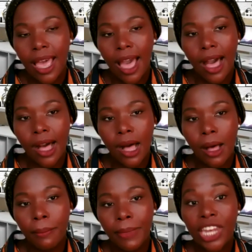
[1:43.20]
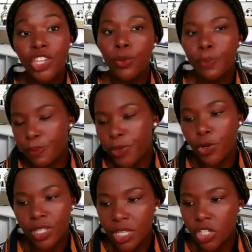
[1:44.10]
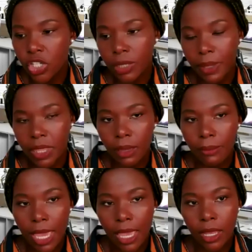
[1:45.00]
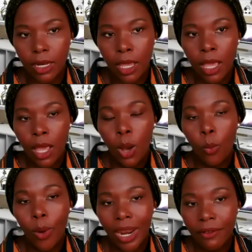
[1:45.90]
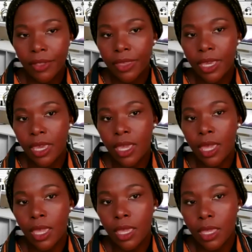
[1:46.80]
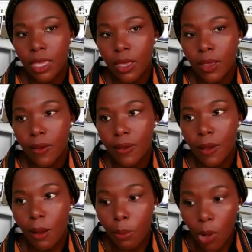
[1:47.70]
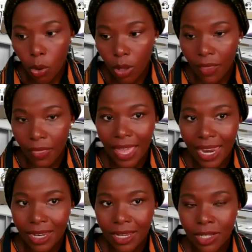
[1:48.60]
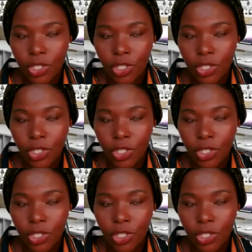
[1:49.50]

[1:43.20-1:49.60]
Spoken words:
And you'd essentially put them in whatever the bulk that it is.